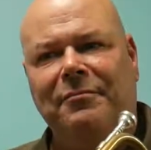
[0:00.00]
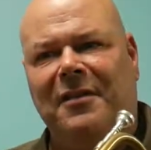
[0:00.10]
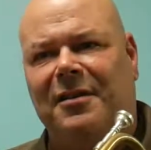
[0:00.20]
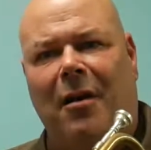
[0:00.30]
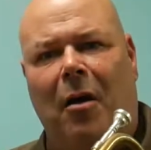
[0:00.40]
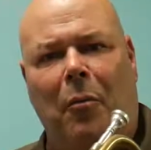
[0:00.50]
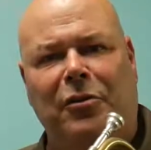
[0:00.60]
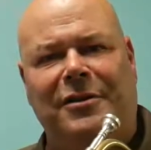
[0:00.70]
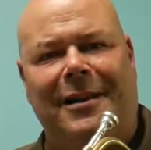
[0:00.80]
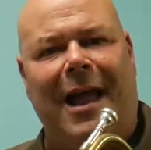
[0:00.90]
It's
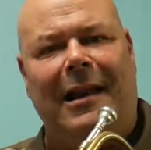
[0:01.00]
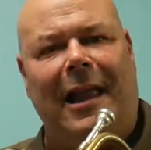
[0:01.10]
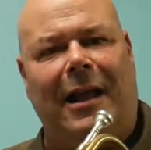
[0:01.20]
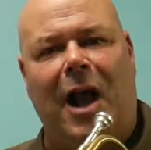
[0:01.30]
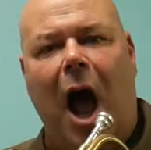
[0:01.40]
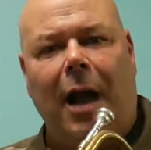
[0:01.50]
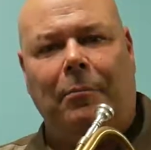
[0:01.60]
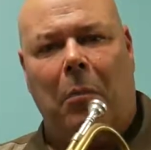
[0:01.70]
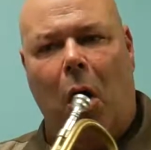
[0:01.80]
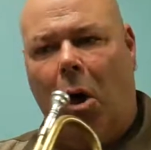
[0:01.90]
almost kind of like
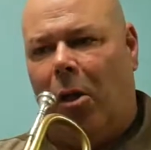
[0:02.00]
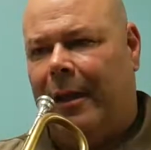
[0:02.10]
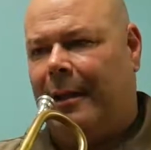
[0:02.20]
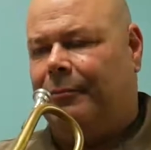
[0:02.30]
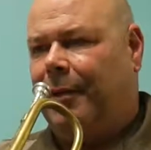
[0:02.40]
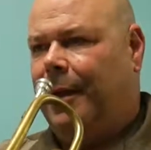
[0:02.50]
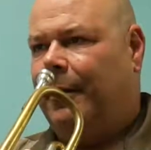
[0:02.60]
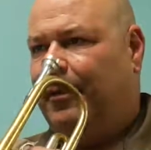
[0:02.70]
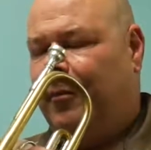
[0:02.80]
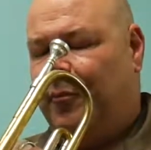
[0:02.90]
cotton ball in it.